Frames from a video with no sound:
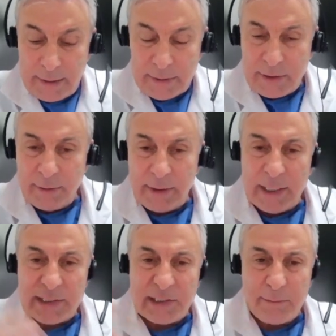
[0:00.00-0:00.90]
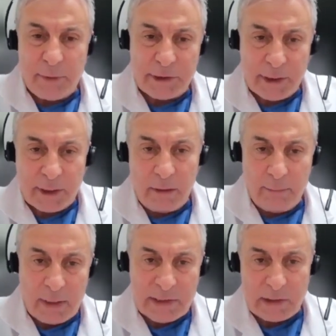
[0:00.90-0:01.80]
so an asymmetrical
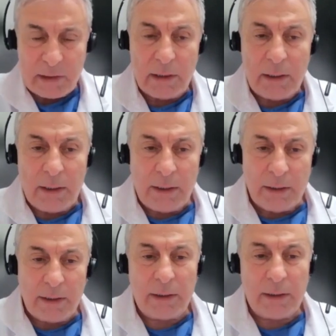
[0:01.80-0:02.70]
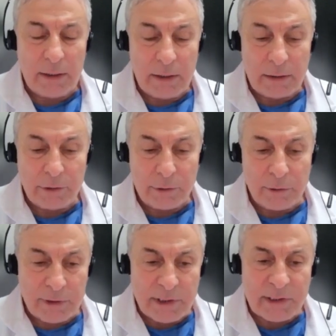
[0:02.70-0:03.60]
muscle
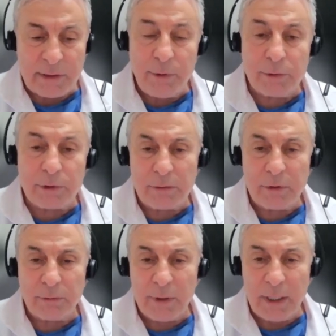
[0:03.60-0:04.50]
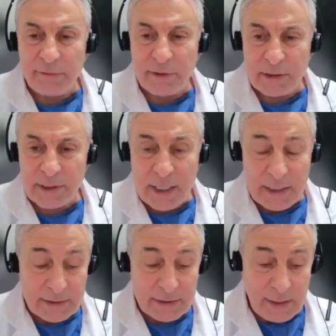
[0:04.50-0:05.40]
tonus distribution between left and
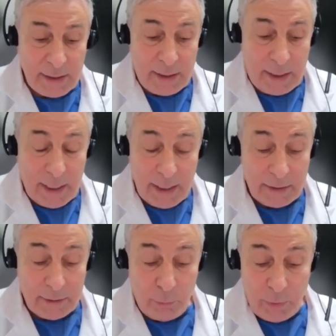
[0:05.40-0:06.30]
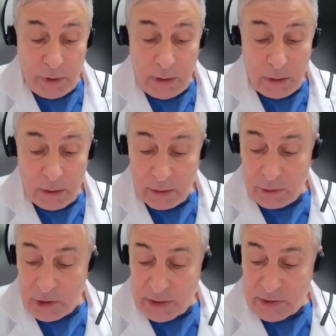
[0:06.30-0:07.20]
right. And we
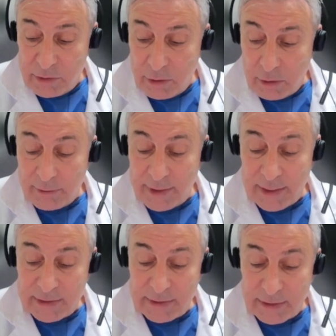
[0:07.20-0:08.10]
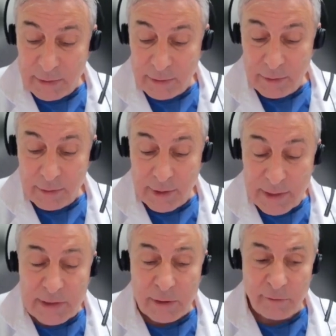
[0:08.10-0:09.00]
just know that the
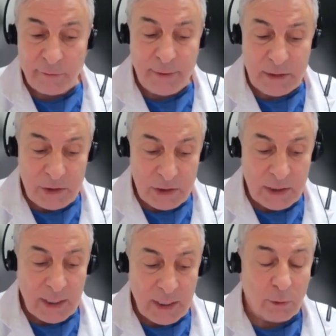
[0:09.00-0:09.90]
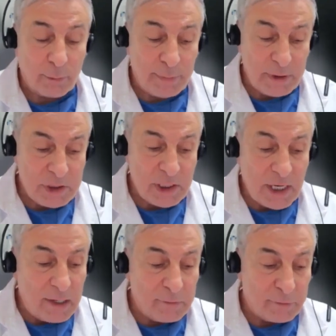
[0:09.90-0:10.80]
risk of PGK or
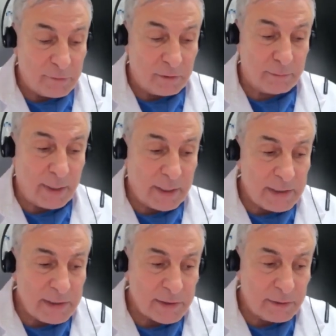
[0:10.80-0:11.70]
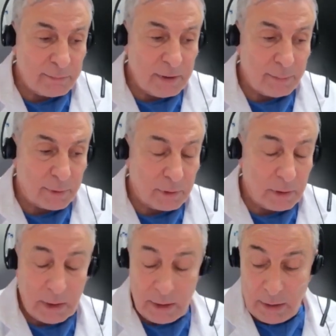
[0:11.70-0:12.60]
PGF on Parkinson people,
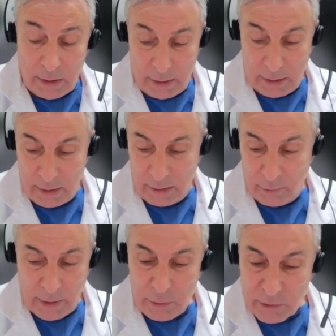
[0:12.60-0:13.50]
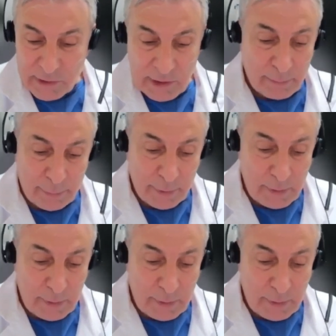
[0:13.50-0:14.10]
when you stop,